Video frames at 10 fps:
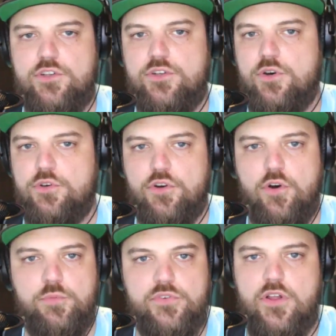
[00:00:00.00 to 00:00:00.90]
you know your
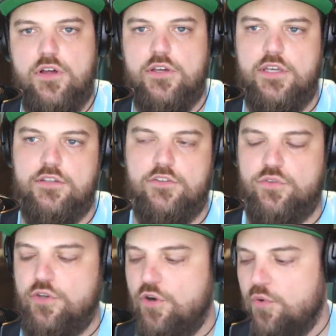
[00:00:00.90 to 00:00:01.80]
Ohm's law and
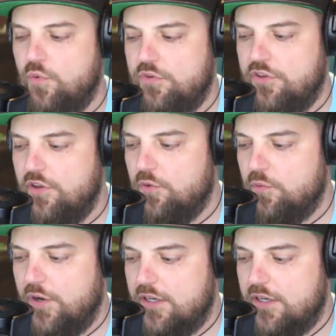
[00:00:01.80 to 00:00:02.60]
you know the